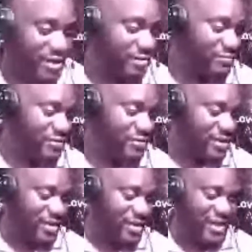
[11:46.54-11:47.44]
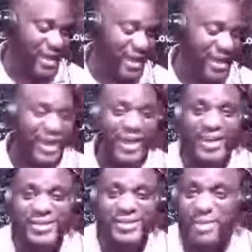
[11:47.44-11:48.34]
Somebody talk to me in
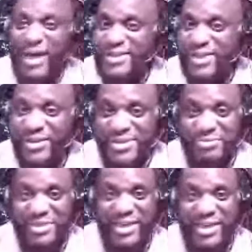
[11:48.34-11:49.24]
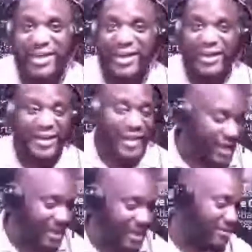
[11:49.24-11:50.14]
here today. So
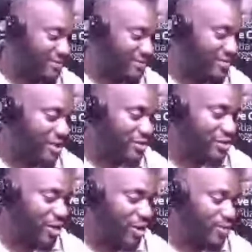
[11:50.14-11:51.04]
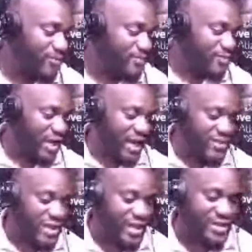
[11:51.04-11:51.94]
I think that
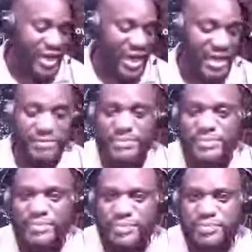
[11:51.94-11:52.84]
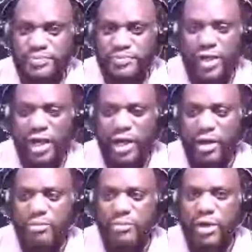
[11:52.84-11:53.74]
all
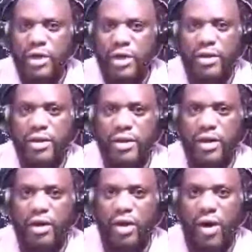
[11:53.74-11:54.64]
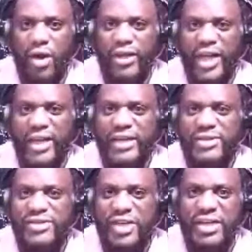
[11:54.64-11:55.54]
of that is of
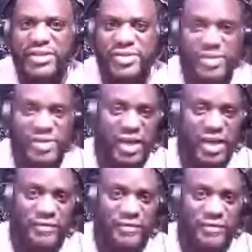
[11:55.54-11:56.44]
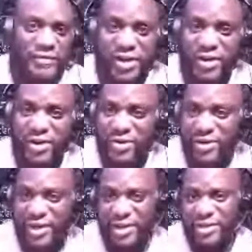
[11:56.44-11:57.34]
concern. And,
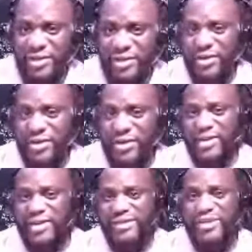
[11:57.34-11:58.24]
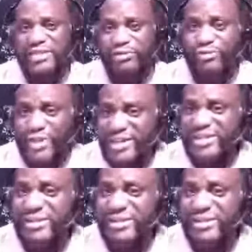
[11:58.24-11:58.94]
it's a reason to be concerned.